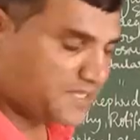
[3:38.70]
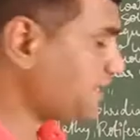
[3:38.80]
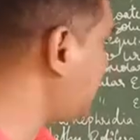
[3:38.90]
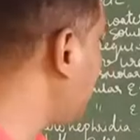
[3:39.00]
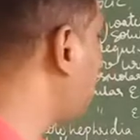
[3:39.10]
the
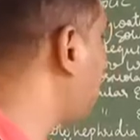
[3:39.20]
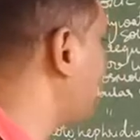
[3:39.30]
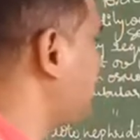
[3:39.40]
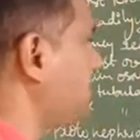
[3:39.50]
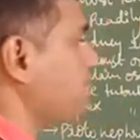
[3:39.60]
help of a
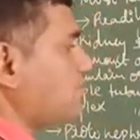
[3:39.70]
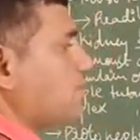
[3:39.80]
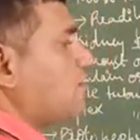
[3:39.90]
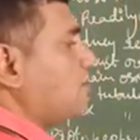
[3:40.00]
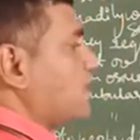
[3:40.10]
name
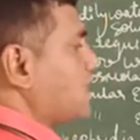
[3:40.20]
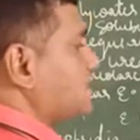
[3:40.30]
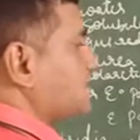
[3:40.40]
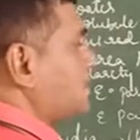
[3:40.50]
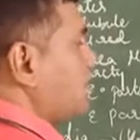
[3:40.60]
called
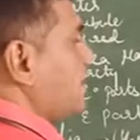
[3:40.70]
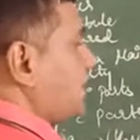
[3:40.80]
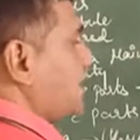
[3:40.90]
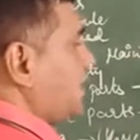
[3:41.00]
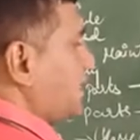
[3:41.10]
as
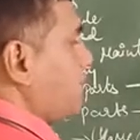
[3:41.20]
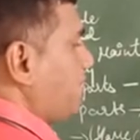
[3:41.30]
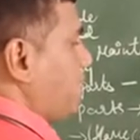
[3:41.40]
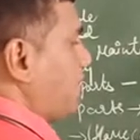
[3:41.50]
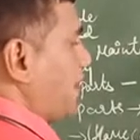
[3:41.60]

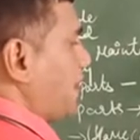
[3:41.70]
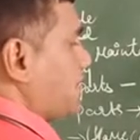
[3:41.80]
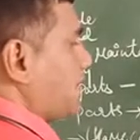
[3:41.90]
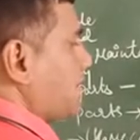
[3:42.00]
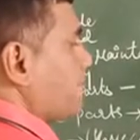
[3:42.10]

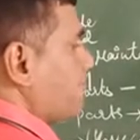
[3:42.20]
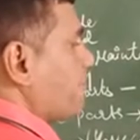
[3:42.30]
MPAC.